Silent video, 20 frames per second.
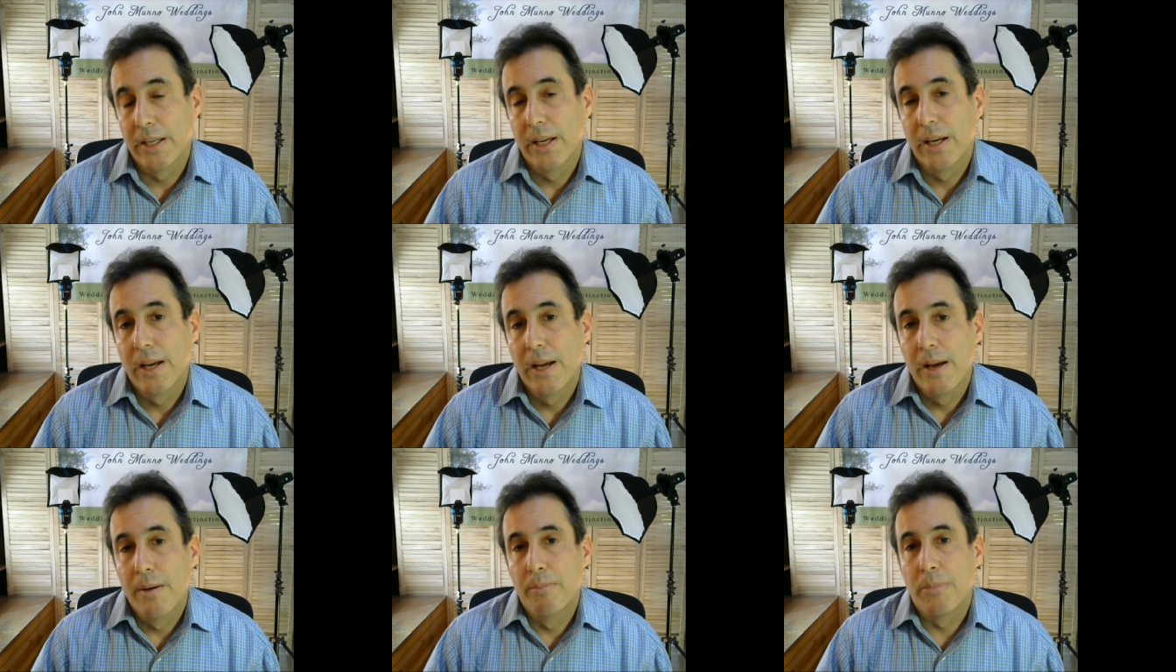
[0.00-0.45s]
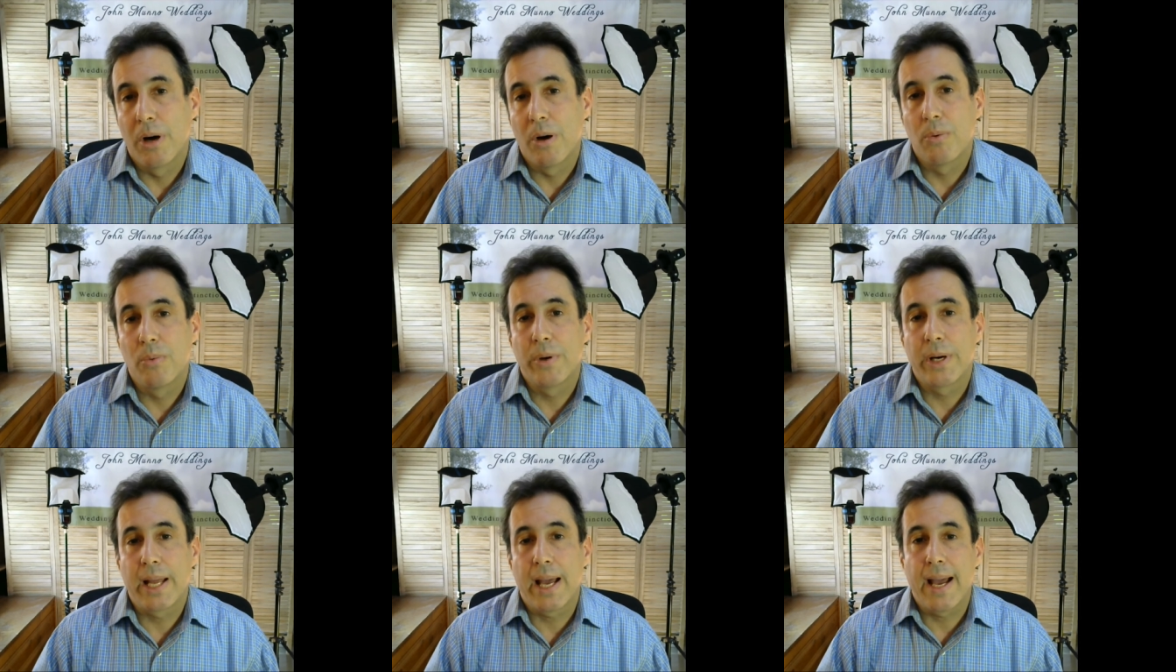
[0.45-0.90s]
But
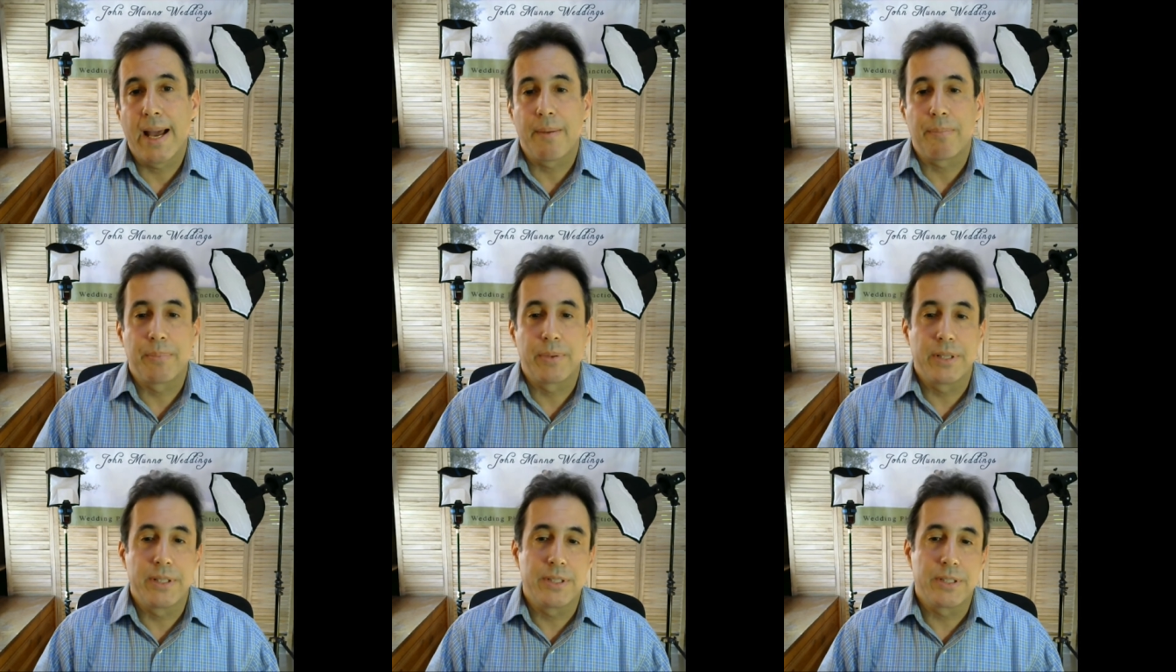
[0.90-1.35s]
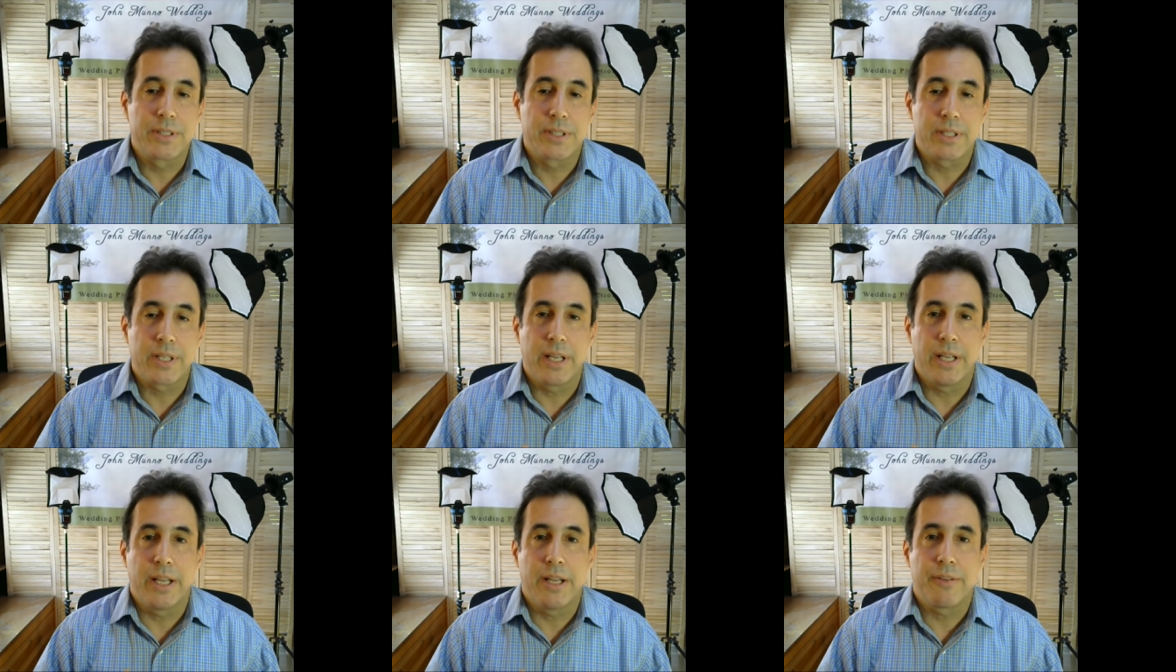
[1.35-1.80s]
what happens
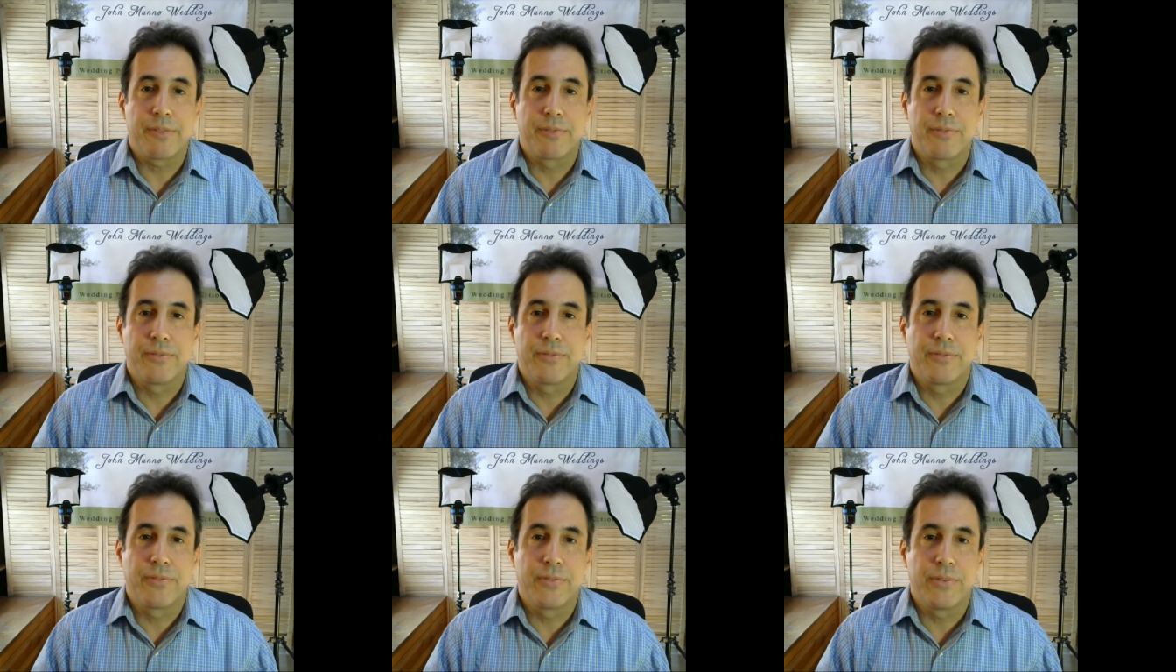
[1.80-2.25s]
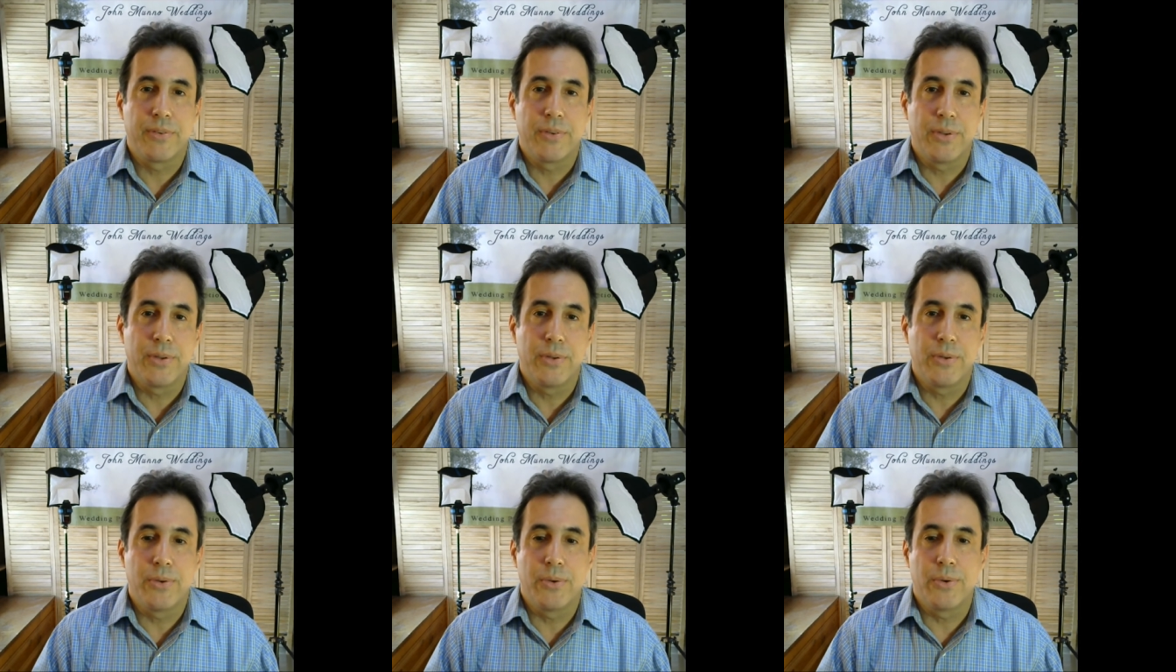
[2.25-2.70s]
if
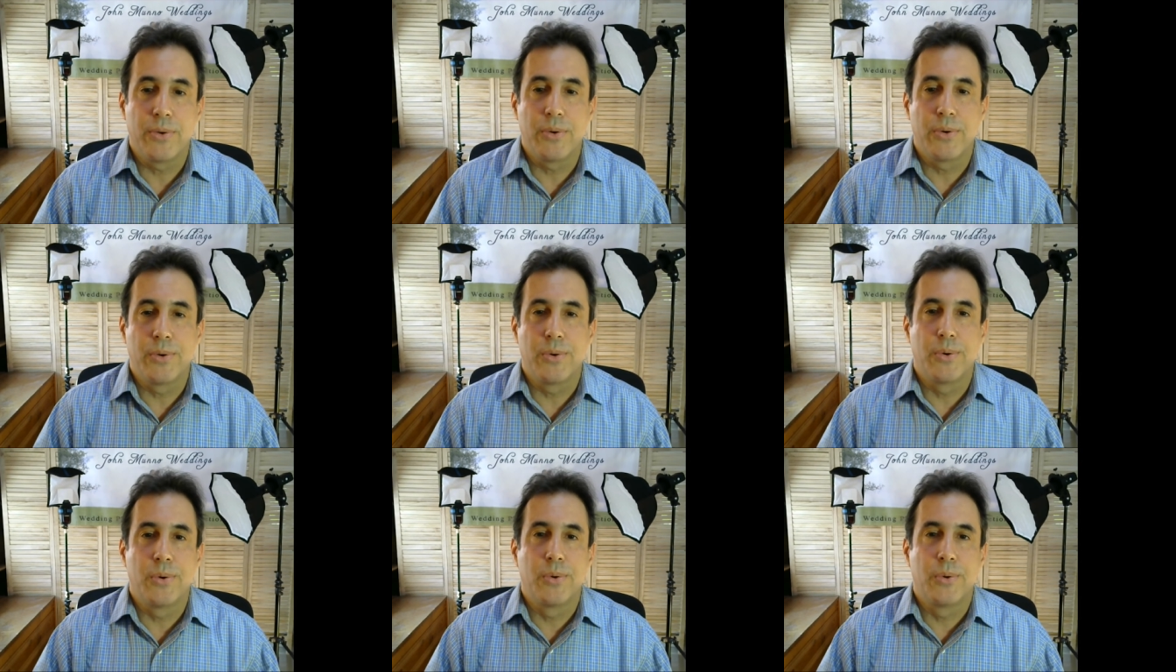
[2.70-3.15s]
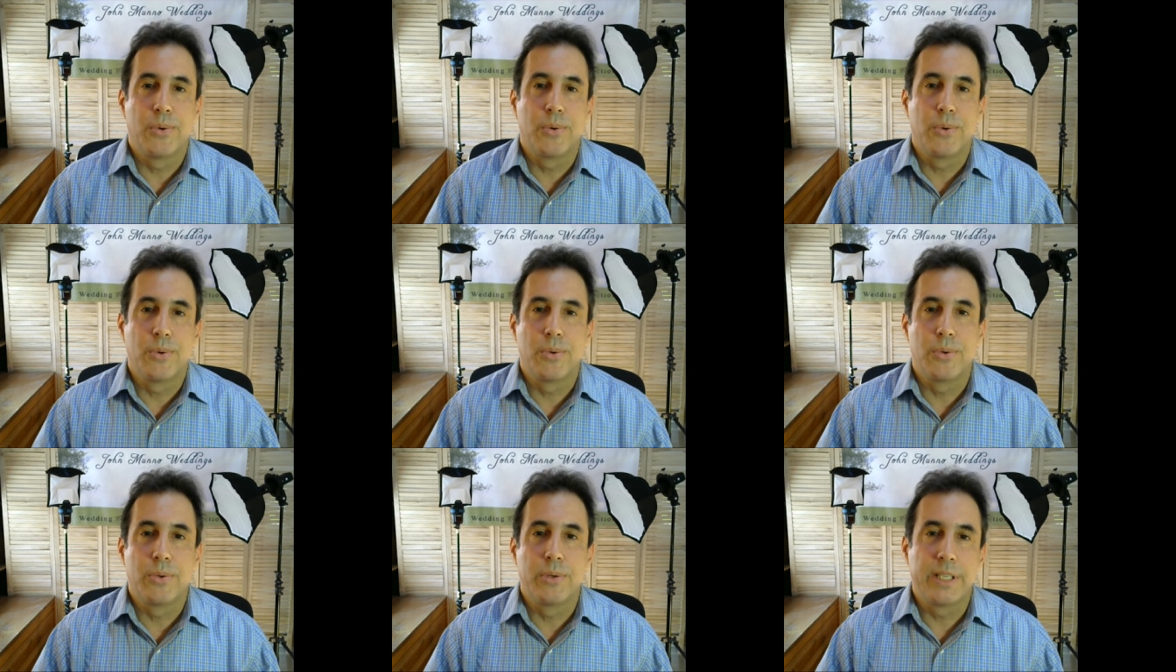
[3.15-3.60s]

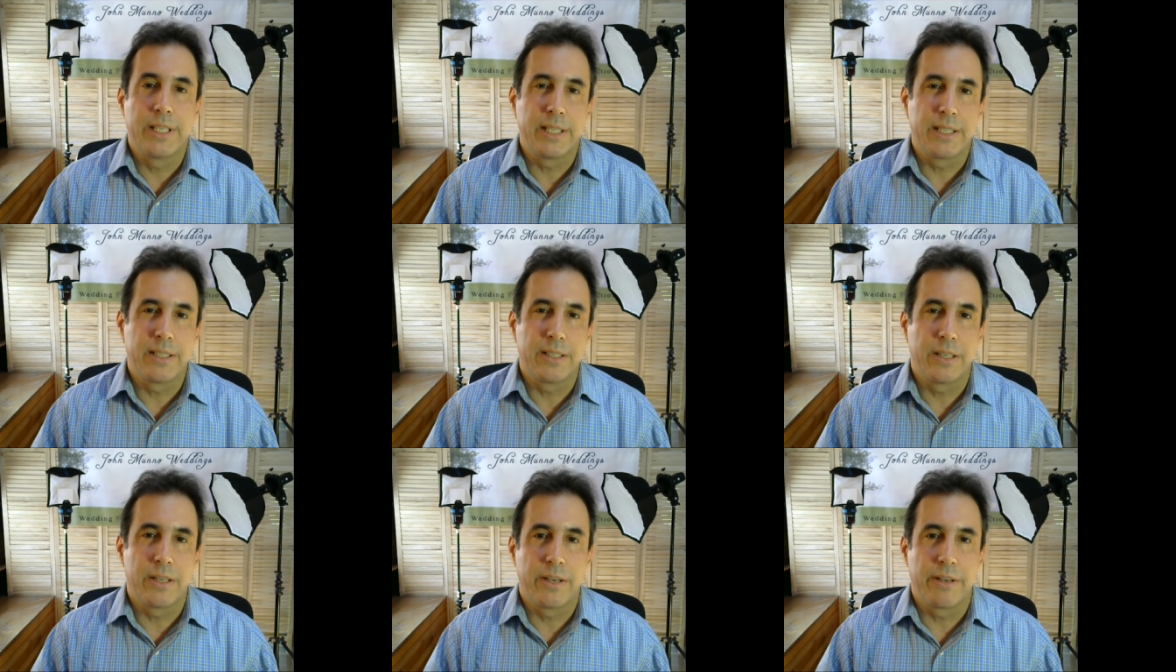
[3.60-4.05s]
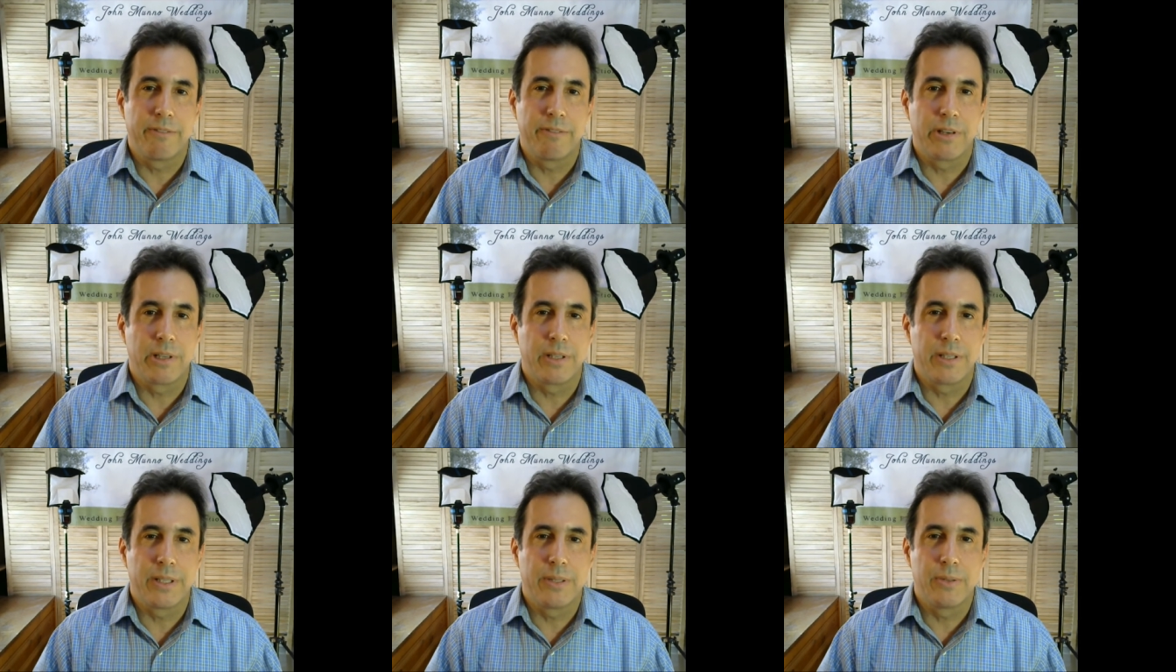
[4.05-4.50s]
you didn't
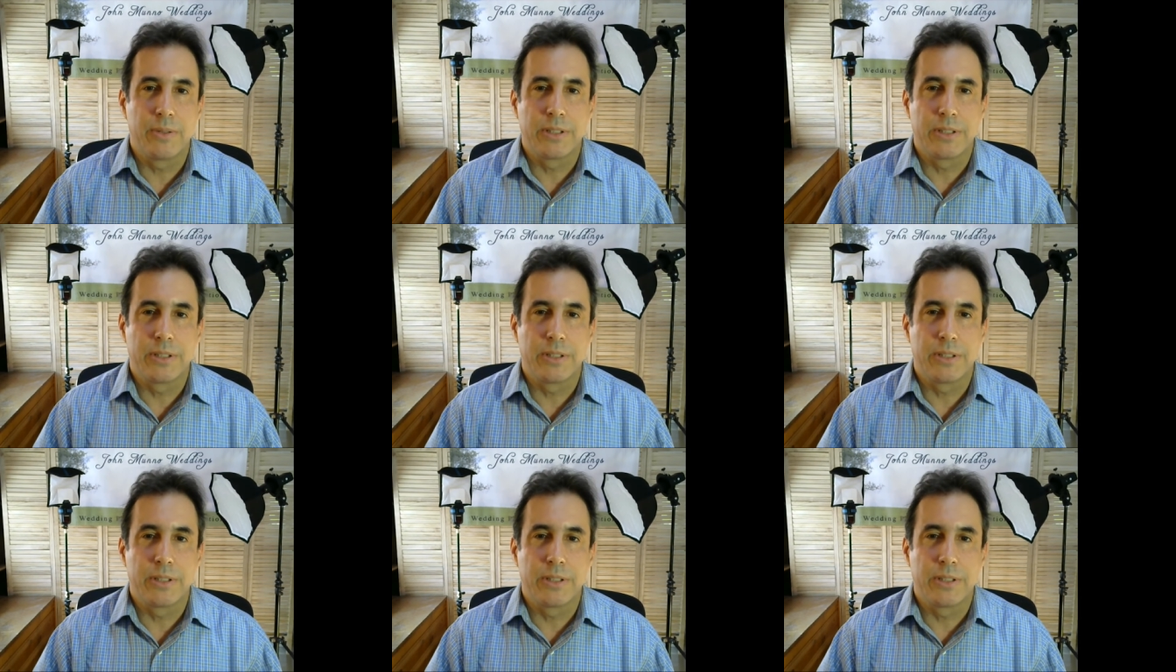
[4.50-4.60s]
really